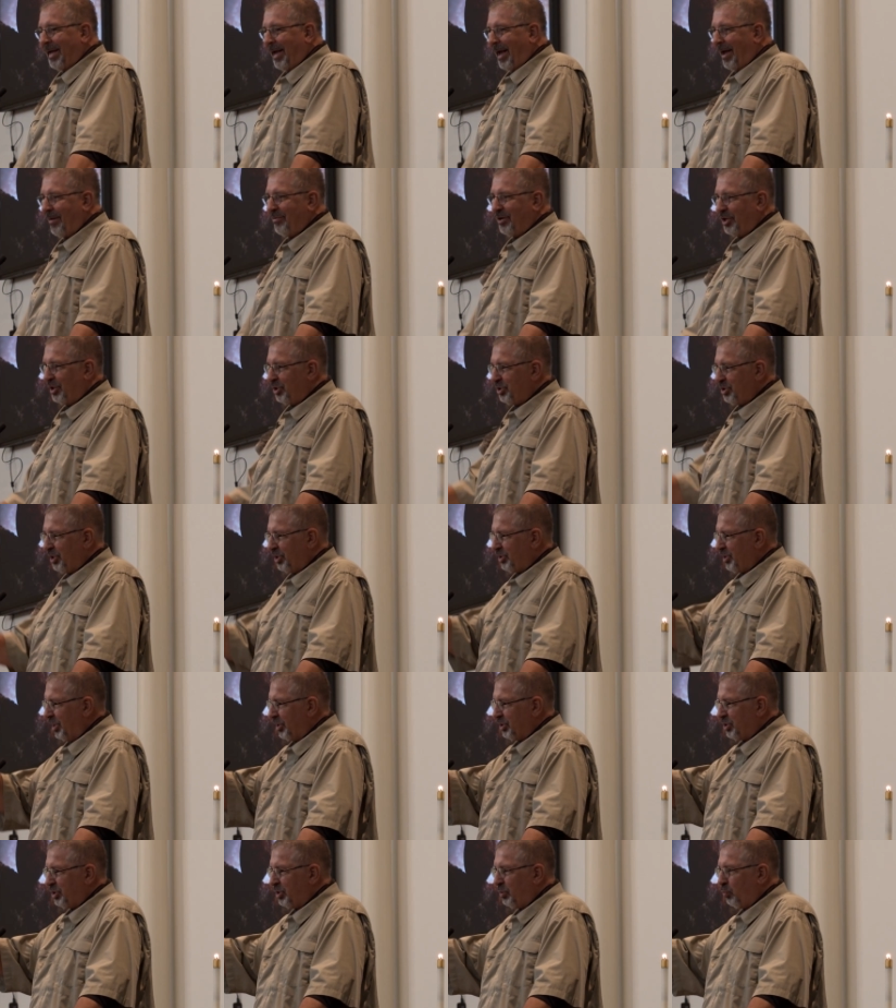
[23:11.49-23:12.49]
I mean, it's just
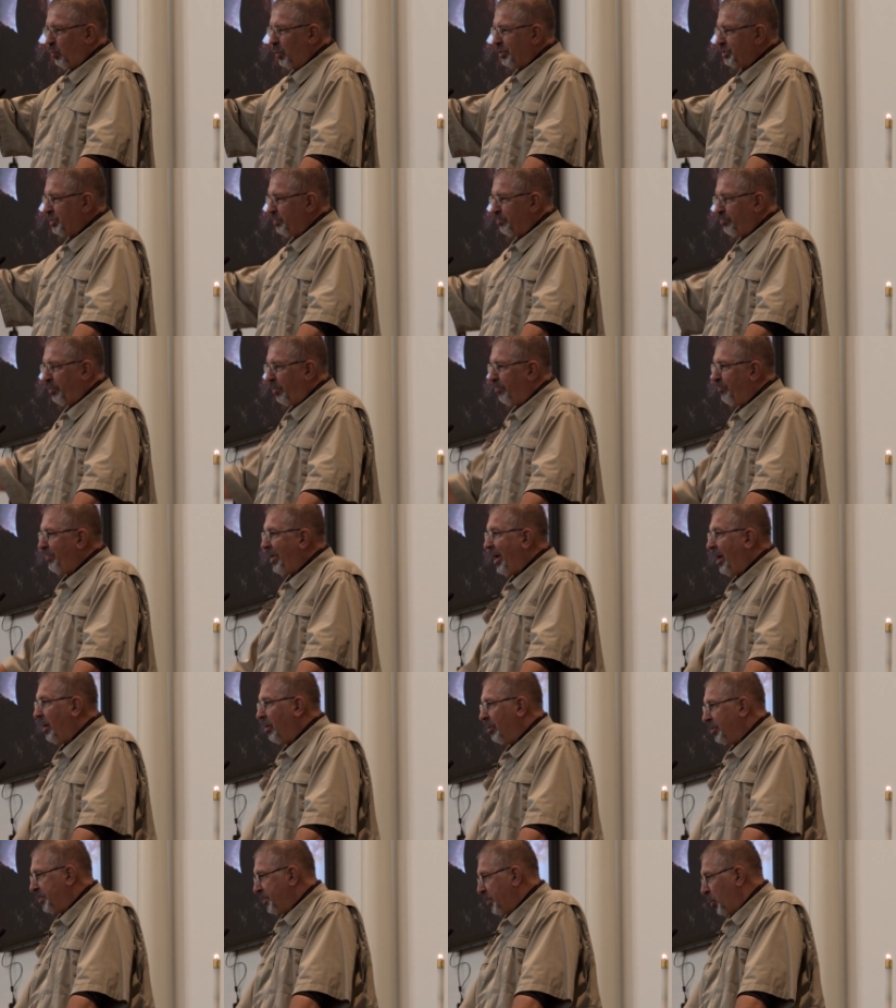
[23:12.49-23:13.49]
that she wasn't
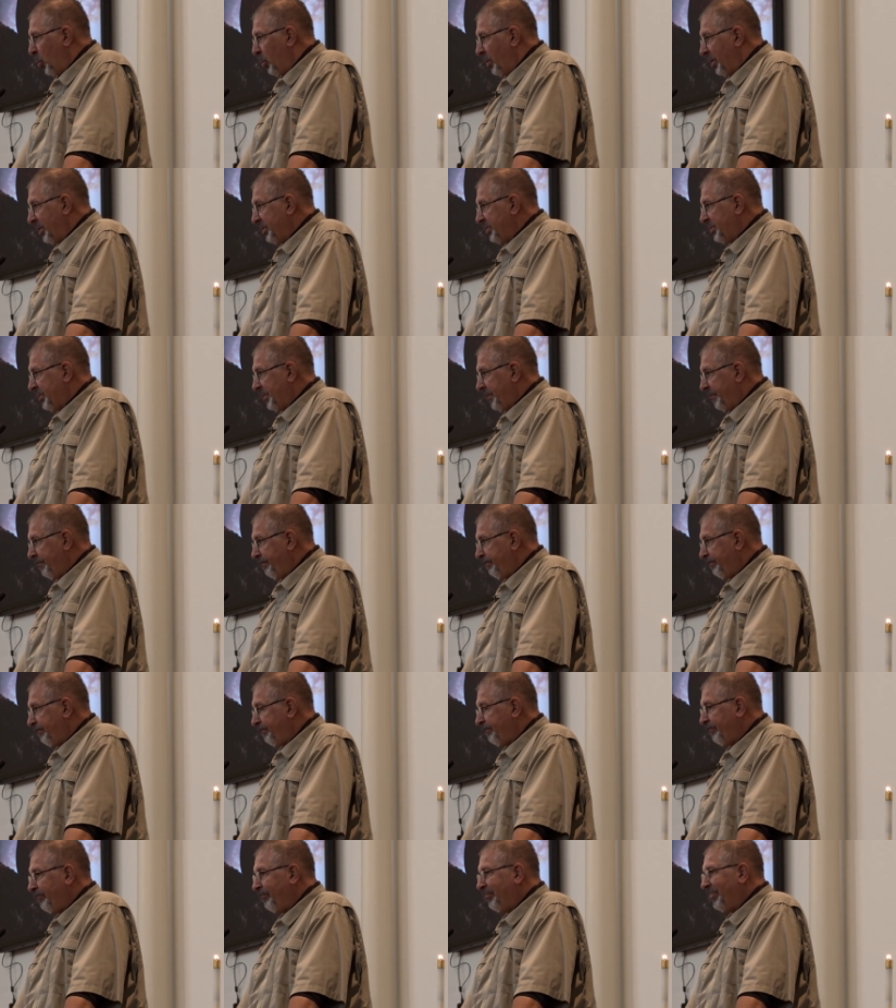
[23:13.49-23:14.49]
prepared for it.
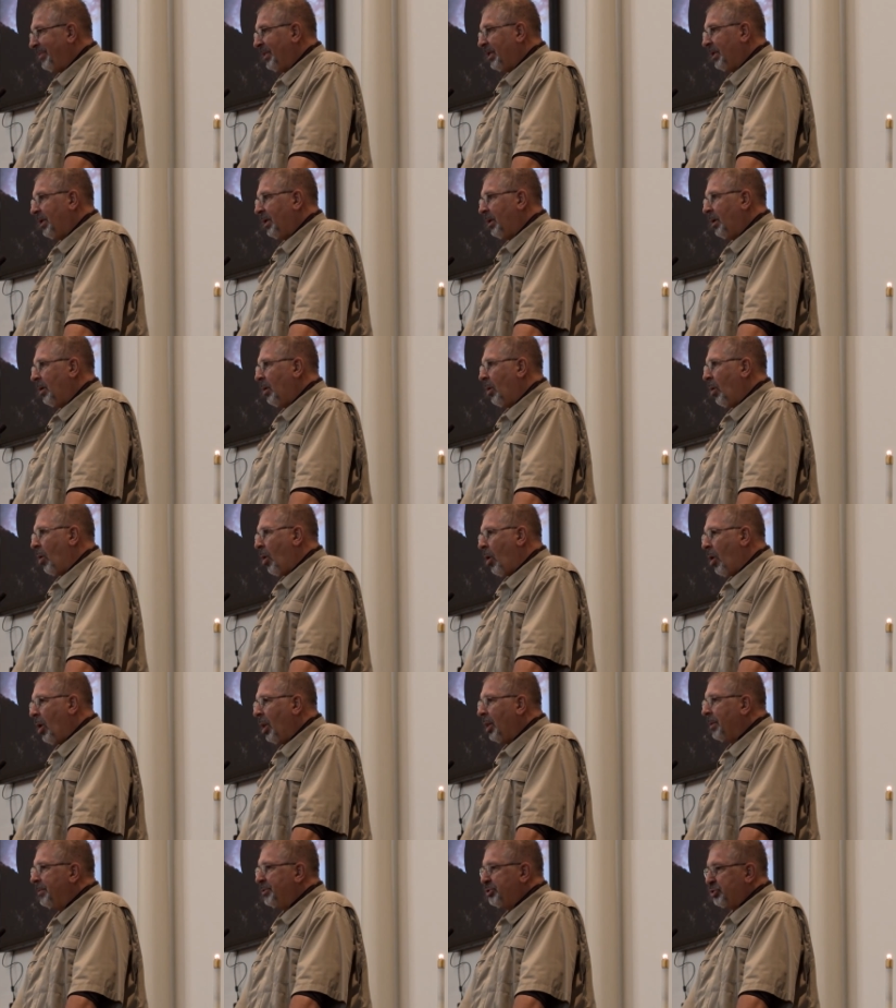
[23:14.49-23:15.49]

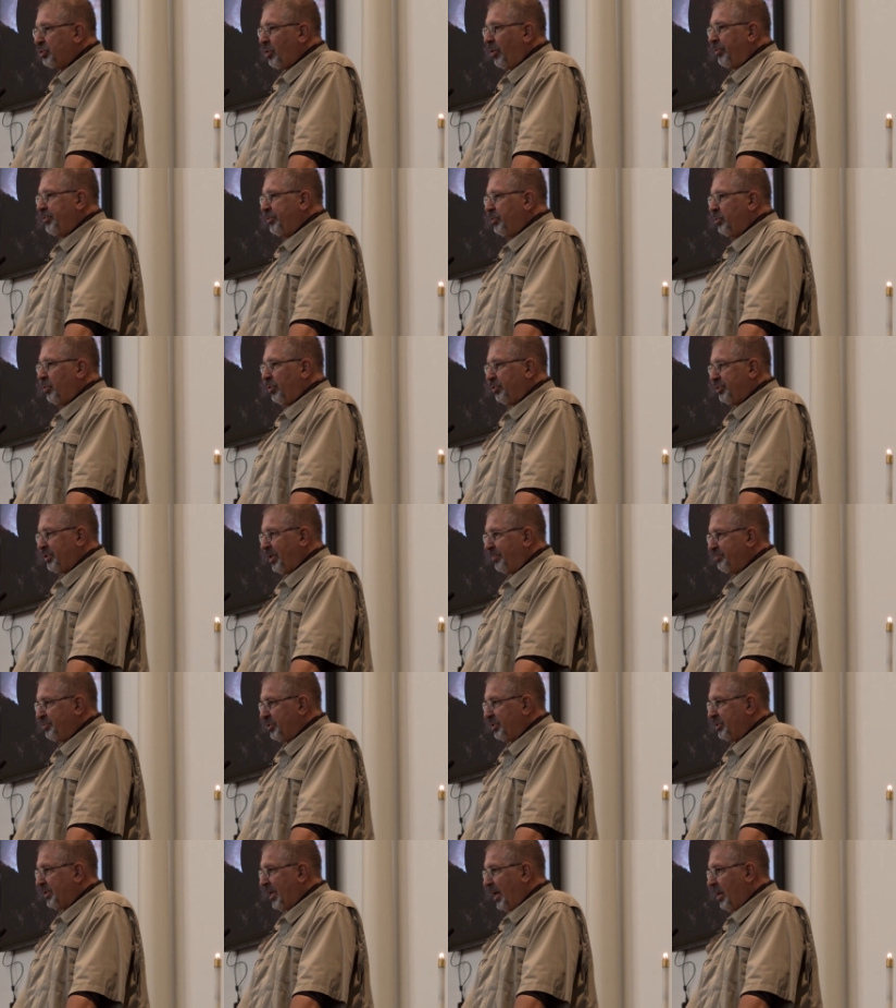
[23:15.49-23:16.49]
All of us go through those
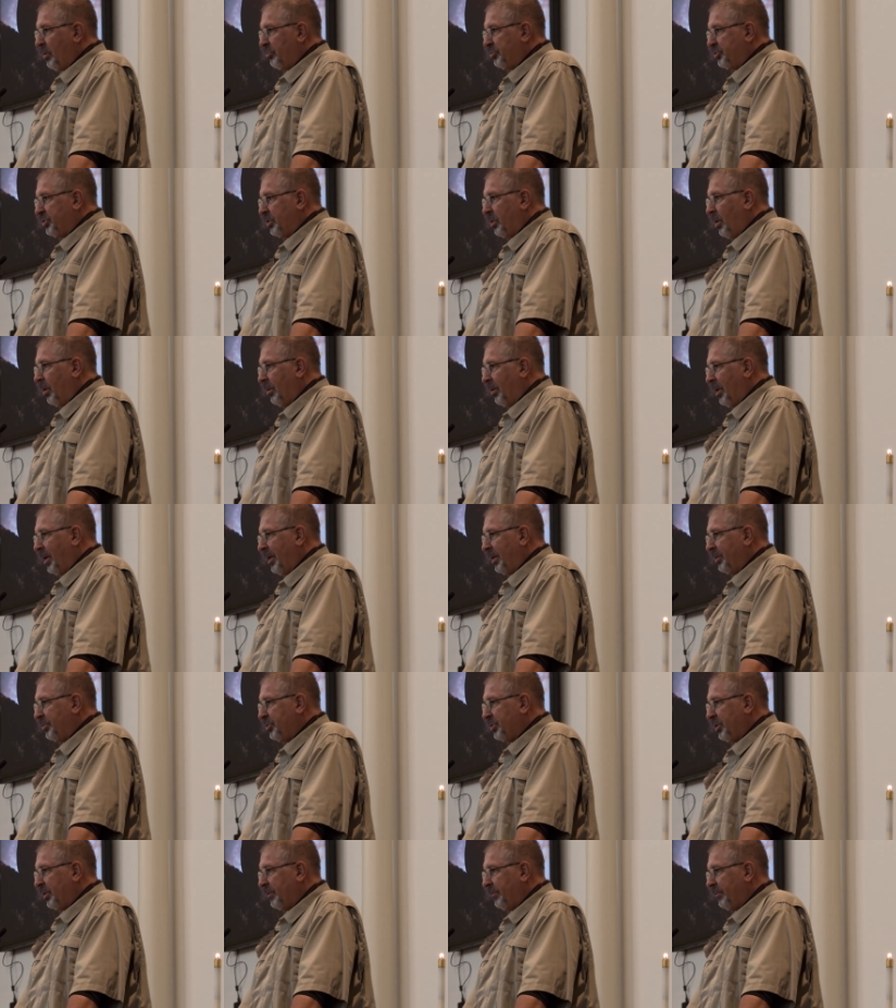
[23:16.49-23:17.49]
ups and downs in our
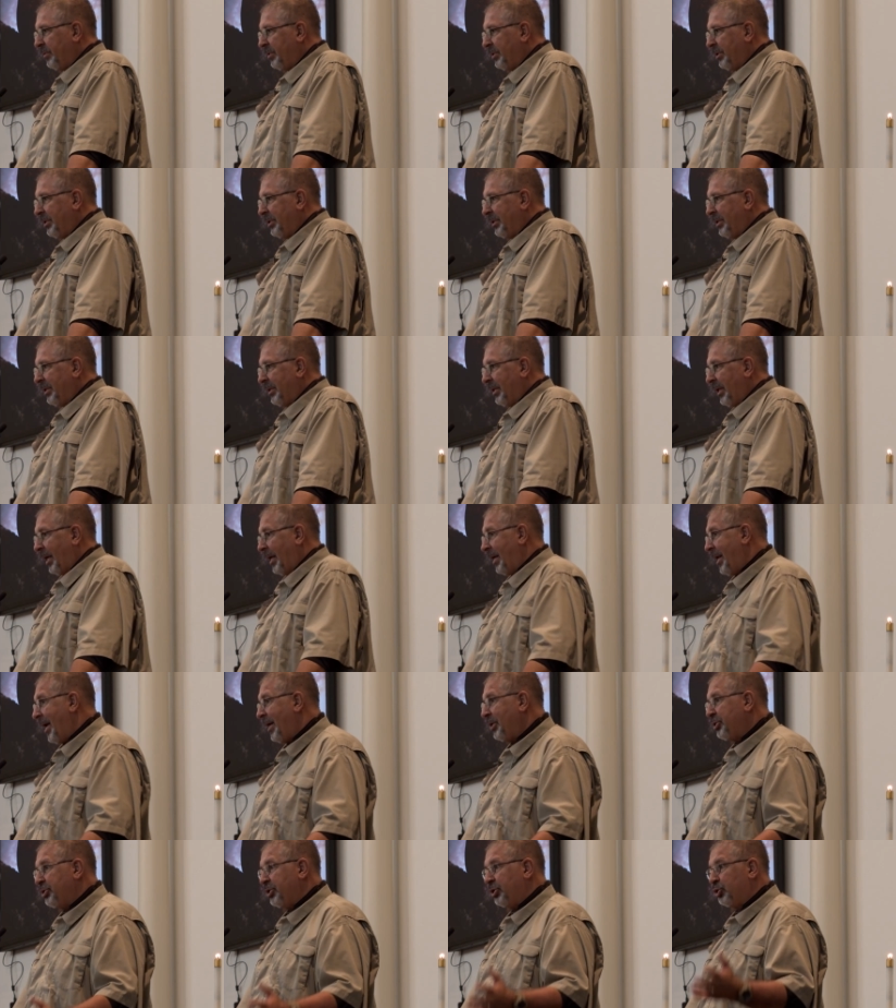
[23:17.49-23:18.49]
lives, and
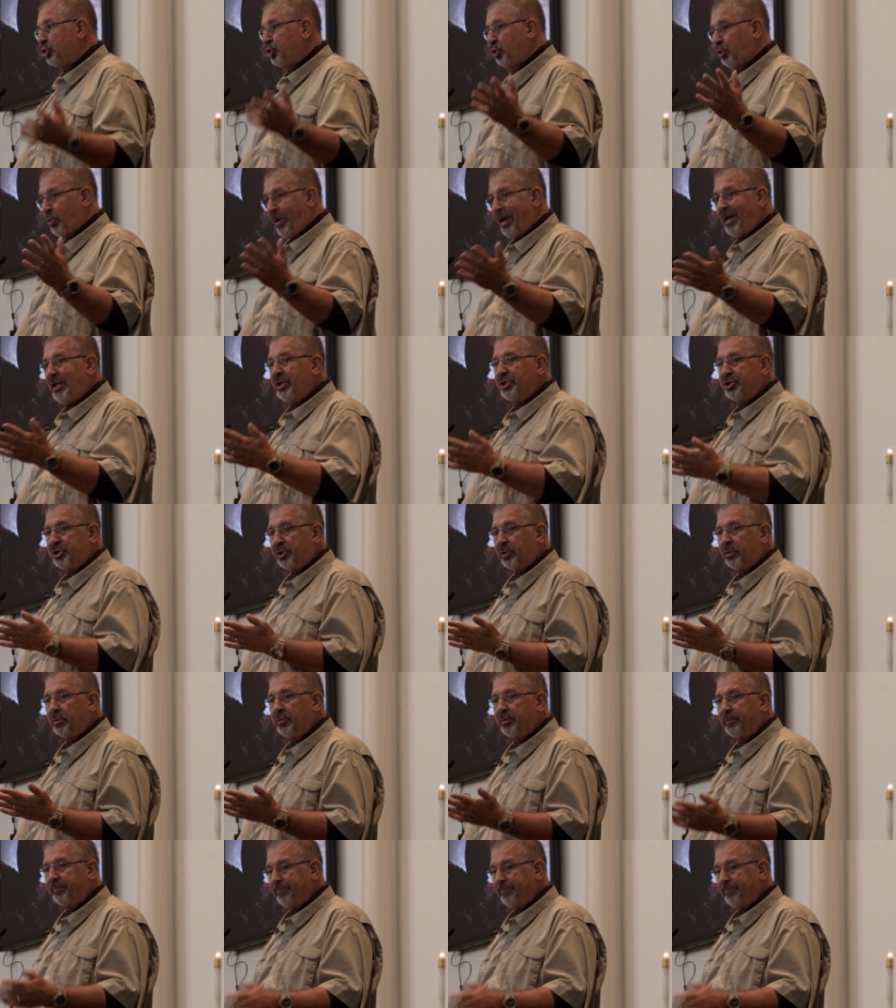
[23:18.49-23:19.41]
actually it trains you.